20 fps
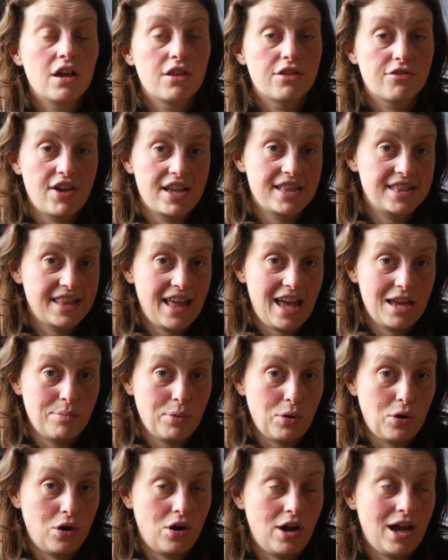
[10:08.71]
threads that
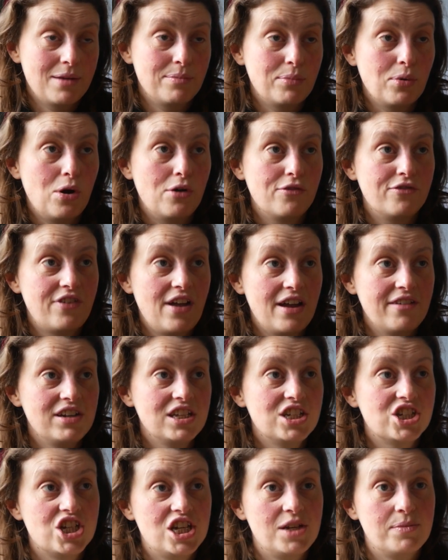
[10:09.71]
I bought
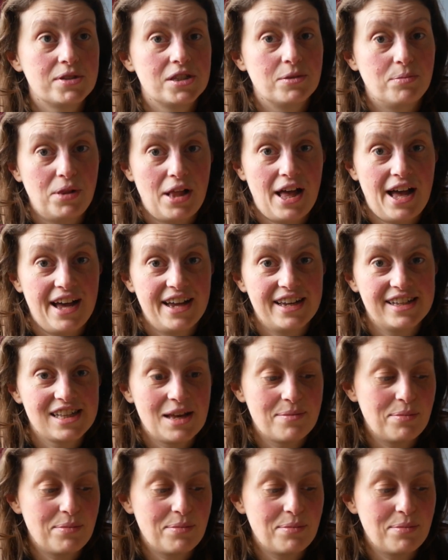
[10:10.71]
very cheap supplies.